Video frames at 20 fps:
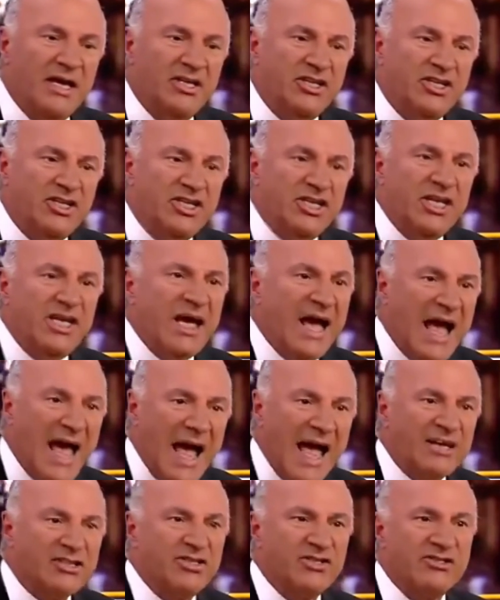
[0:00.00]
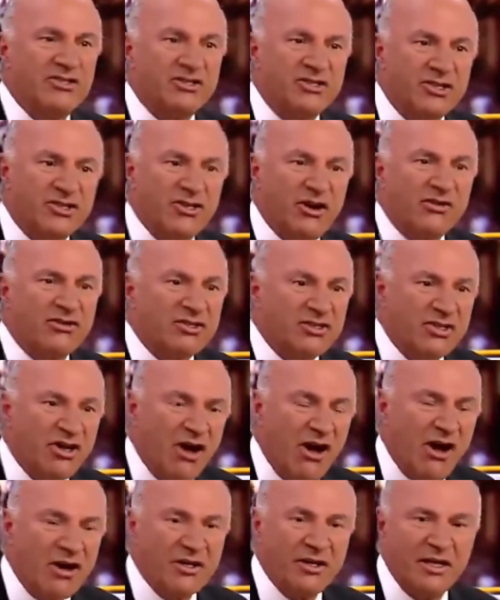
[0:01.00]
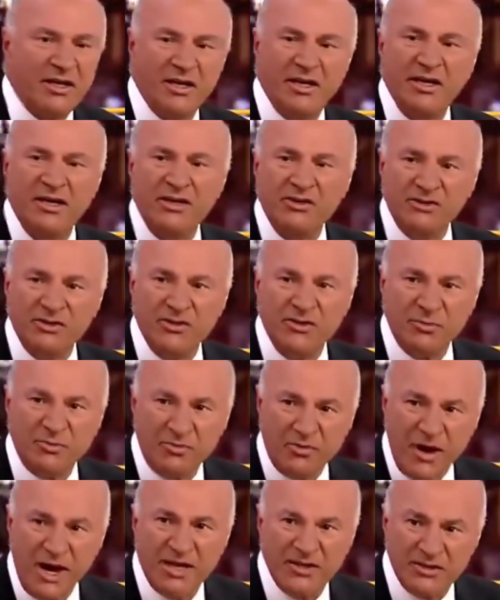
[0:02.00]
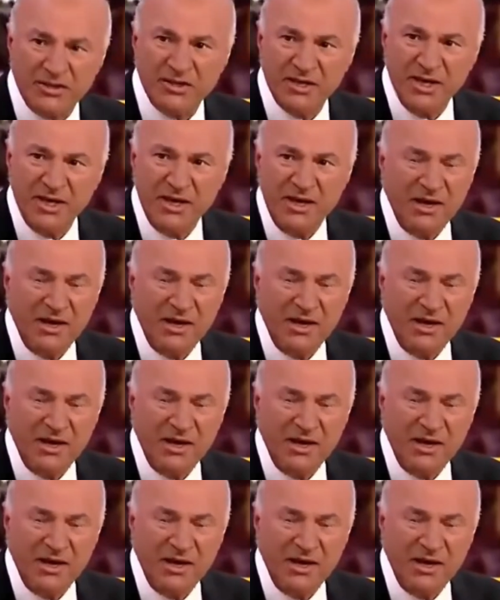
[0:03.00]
She has to start talking to the press.